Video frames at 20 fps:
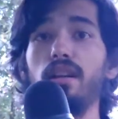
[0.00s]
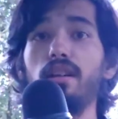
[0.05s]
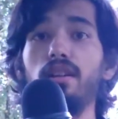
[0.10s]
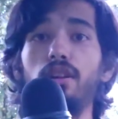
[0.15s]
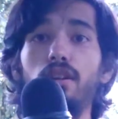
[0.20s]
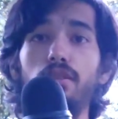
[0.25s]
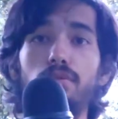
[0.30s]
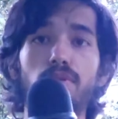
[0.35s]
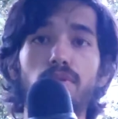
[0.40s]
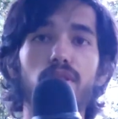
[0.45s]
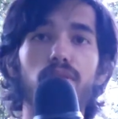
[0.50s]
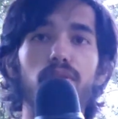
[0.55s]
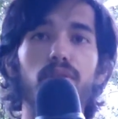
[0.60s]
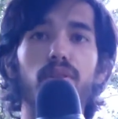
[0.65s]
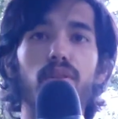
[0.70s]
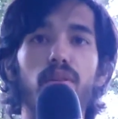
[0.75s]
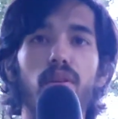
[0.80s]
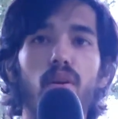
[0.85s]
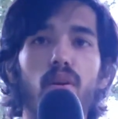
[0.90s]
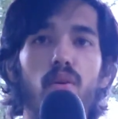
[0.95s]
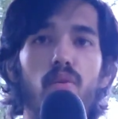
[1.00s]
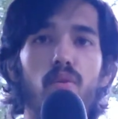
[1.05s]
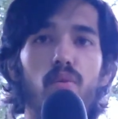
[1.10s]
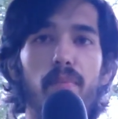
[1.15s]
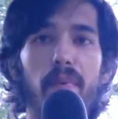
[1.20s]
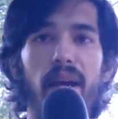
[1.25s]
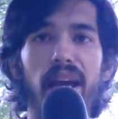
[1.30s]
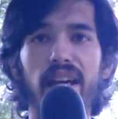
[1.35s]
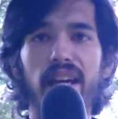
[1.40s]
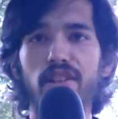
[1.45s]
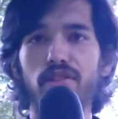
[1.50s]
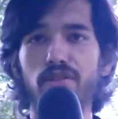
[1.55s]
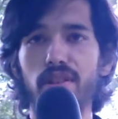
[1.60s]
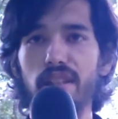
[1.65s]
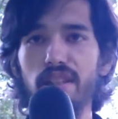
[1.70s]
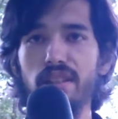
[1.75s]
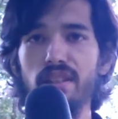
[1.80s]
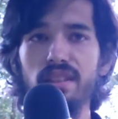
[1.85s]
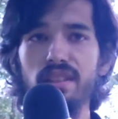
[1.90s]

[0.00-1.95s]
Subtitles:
go to your home address.